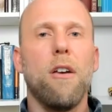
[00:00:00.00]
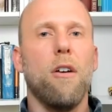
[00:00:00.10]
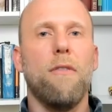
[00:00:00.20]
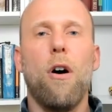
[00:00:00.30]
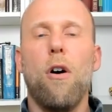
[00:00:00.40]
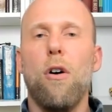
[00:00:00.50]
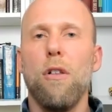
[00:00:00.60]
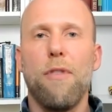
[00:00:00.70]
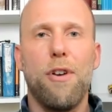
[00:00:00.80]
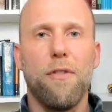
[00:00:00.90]
of all
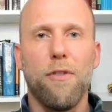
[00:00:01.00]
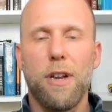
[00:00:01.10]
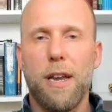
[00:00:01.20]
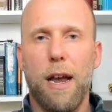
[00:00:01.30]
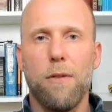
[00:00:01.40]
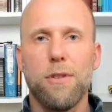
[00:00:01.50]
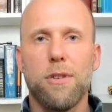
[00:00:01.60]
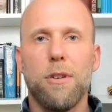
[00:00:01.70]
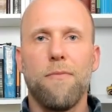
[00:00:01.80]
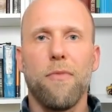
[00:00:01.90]
of the different
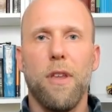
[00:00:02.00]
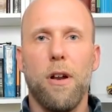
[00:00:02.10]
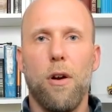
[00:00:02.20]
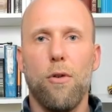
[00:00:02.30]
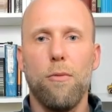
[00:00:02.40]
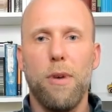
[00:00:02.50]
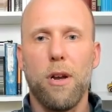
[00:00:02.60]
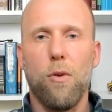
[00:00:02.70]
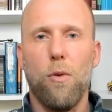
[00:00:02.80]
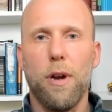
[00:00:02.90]
accounts that own
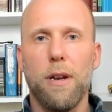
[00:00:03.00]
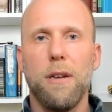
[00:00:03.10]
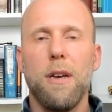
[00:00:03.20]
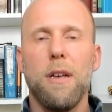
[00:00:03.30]
Bitcoin,